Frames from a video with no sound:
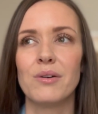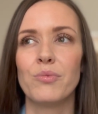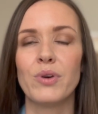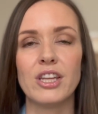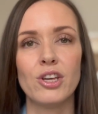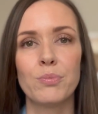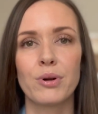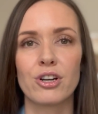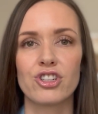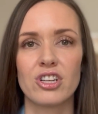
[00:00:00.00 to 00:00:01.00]
when you
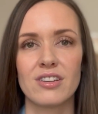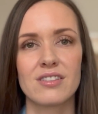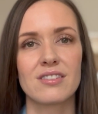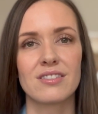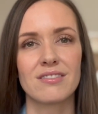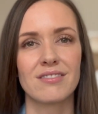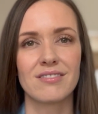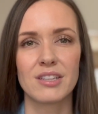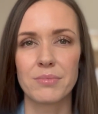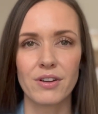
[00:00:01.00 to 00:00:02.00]
purchase
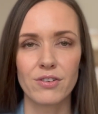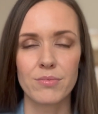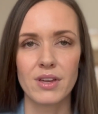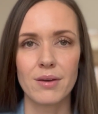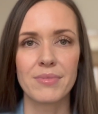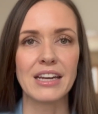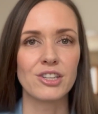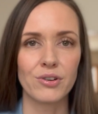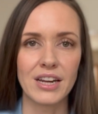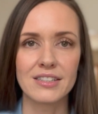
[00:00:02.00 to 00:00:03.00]
something from them, they
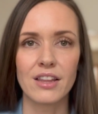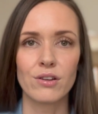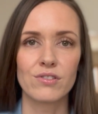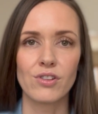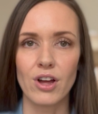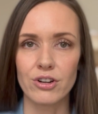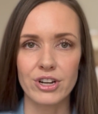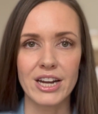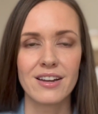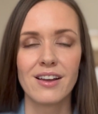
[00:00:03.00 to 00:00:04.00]
donate 10 loads of
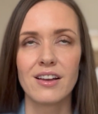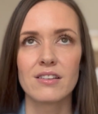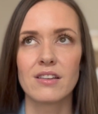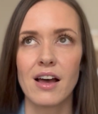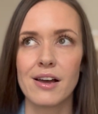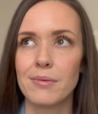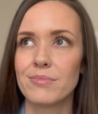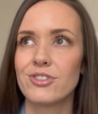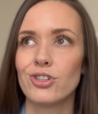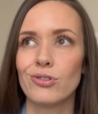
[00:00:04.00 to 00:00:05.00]
laundry
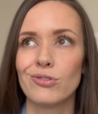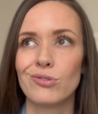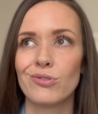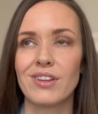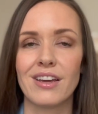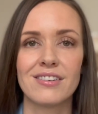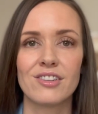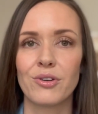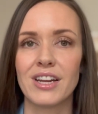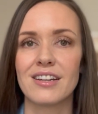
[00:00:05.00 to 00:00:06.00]
they
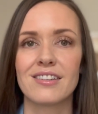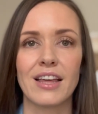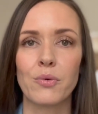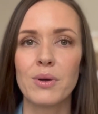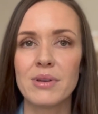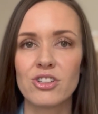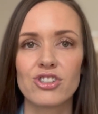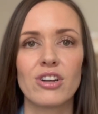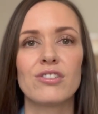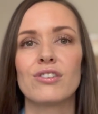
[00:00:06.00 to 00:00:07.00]
donate it to like women's
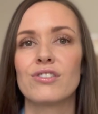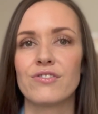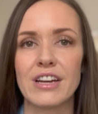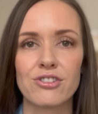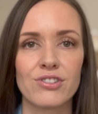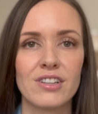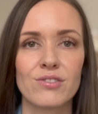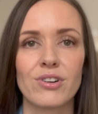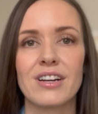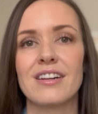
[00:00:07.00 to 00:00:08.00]
shelters,
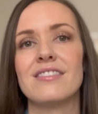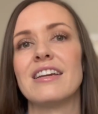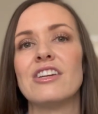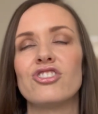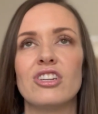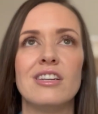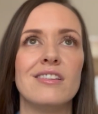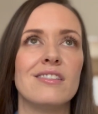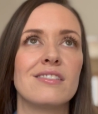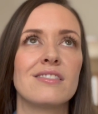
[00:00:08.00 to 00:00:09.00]
veterans
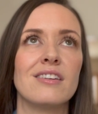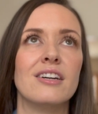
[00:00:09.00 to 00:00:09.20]
organizations,